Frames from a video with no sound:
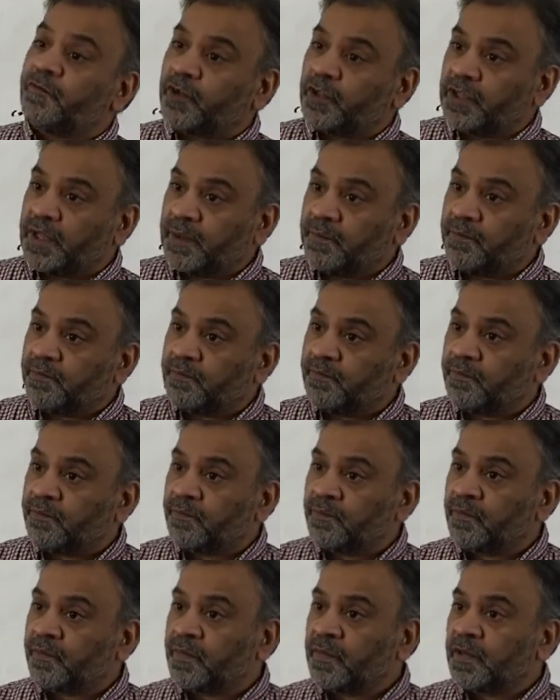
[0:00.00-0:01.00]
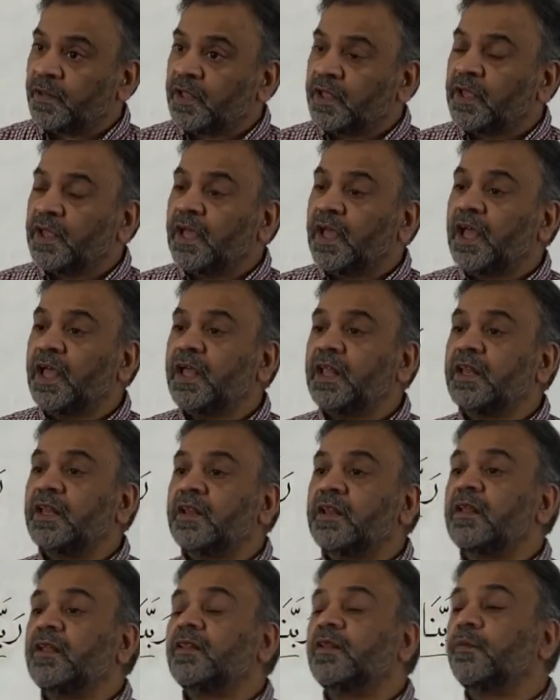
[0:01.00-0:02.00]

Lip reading: for them, and